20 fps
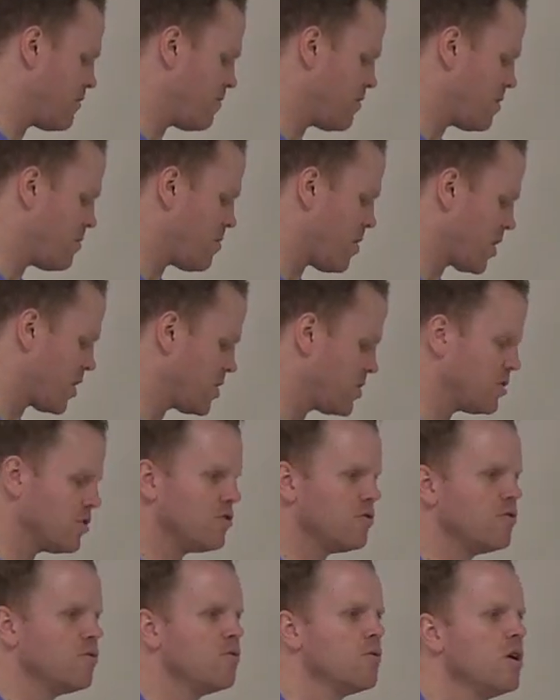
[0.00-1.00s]
if we wanted
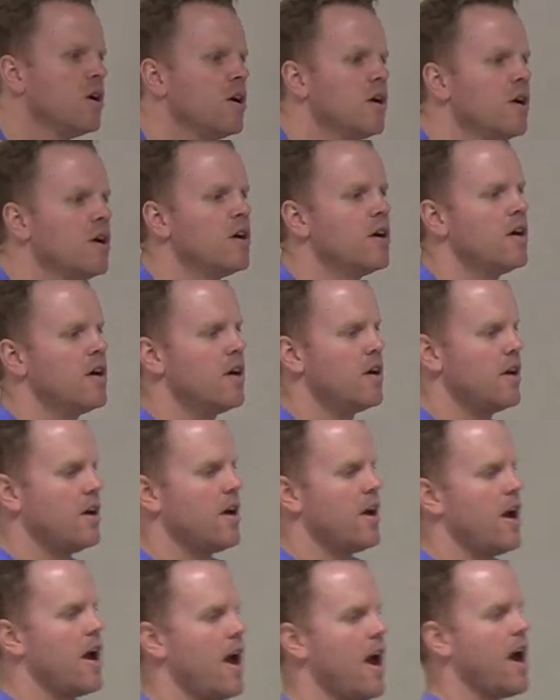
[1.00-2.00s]
to,
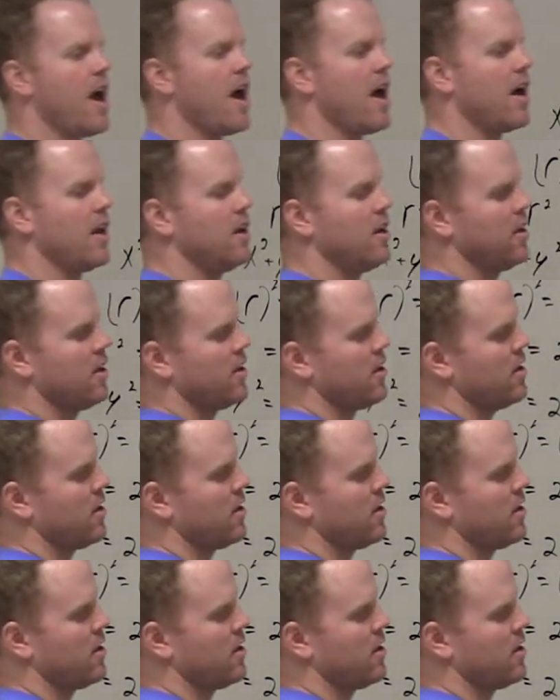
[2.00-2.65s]
add